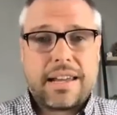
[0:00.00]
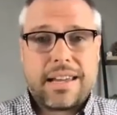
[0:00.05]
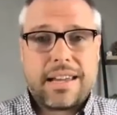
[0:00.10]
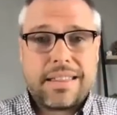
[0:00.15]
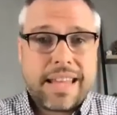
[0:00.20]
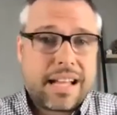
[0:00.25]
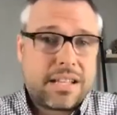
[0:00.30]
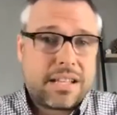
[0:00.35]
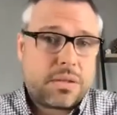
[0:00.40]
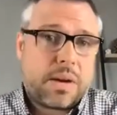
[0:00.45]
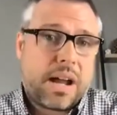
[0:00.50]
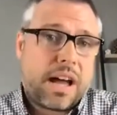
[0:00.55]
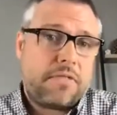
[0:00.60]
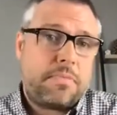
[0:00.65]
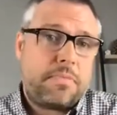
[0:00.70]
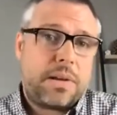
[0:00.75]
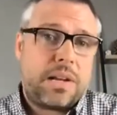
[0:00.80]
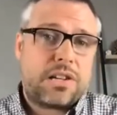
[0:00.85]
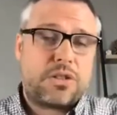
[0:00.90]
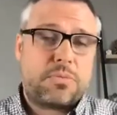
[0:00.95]
And that's what I've
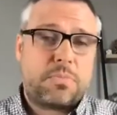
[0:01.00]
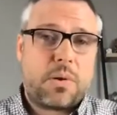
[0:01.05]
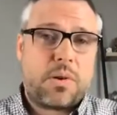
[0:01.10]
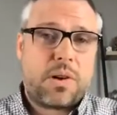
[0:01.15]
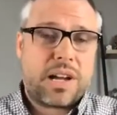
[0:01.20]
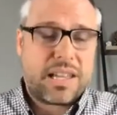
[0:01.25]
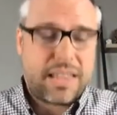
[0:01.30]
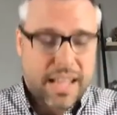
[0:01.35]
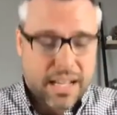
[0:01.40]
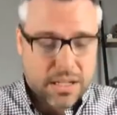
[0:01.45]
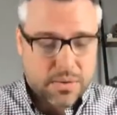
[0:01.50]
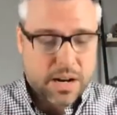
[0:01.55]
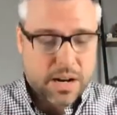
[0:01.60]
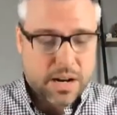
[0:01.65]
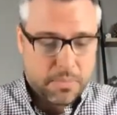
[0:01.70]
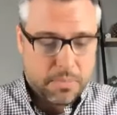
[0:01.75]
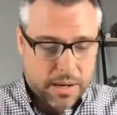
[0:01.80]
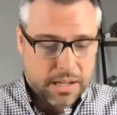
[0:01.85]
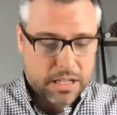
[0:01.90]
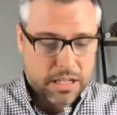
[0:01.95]
been exploring, and that's what I've
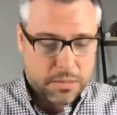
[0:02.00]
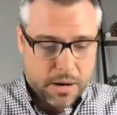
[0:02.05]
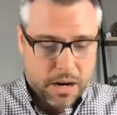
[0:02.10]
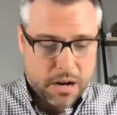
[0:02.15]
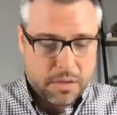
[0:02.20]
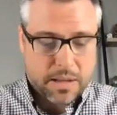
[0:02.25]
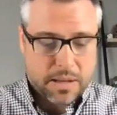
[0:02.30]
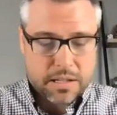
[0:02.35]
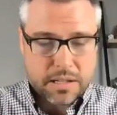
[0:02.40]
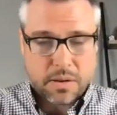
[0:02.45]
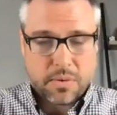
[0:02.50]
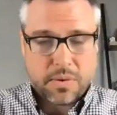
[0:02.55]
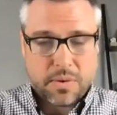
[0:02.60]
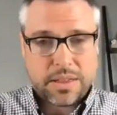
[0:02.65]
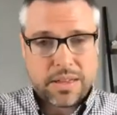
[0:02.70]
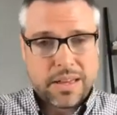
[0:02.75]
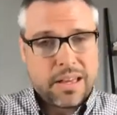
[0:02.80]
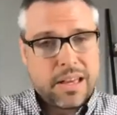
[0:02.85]
been experimenting with.